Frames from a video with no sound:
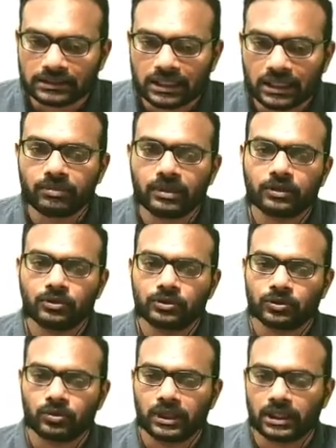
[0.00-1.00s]
lambda q
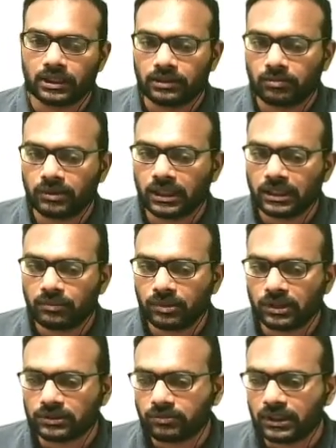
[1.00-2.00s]
square, right?
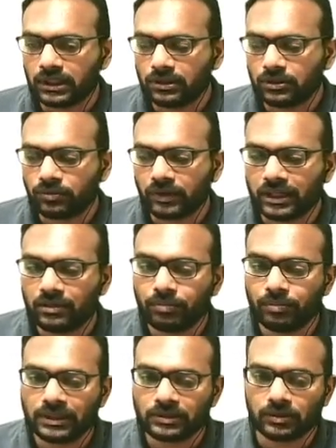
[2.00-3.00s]
Because we need to find
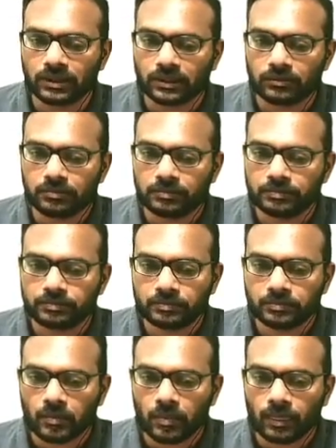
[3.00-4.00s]
p square.
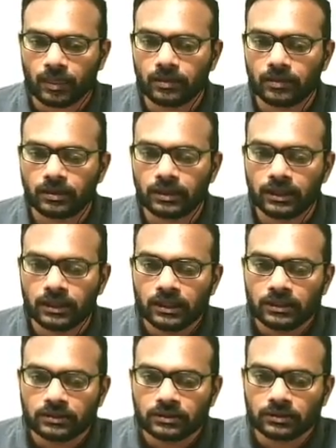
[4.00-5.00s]
Okay,
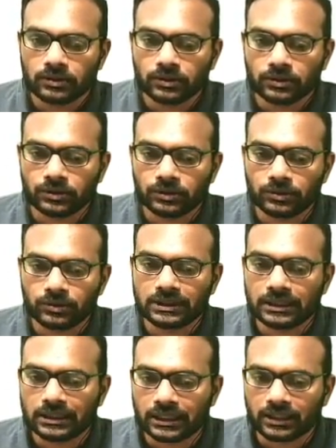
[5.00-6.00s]
so you see
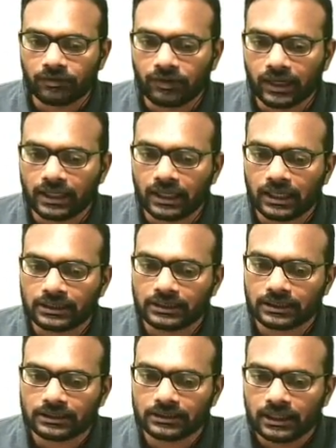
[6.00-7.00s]
that the final answer
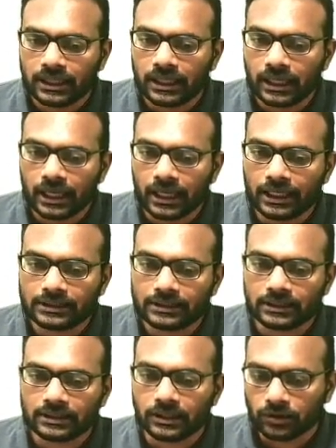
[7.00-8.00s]
is h
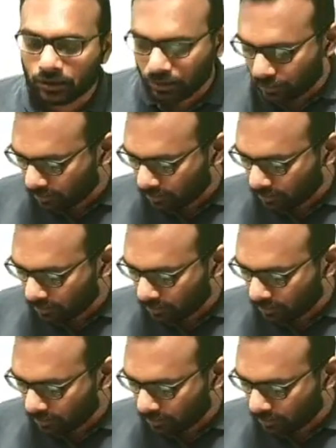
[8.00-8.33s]
is equal to